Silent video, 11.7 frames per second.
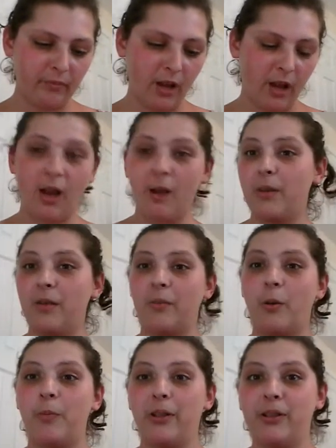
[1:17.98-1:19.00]
and I'm
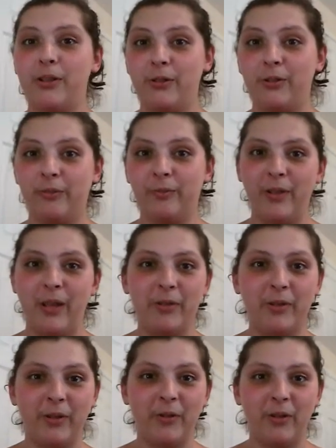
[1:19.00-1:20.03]
hoping to be able
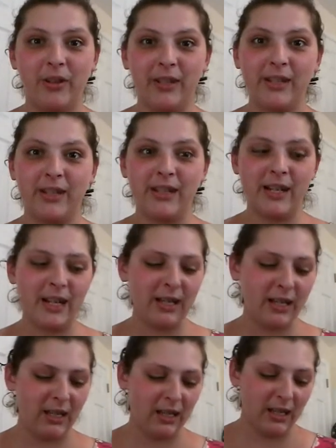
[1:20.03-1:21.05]
to record this today
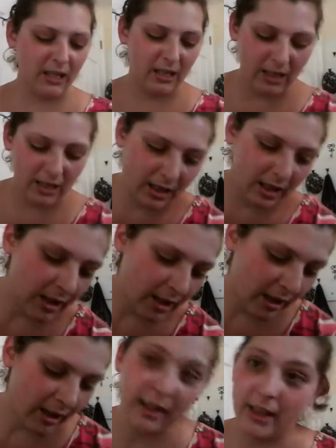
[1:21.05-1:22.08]

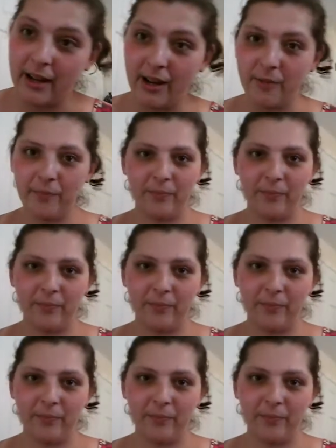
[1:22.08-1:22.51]
and get it up.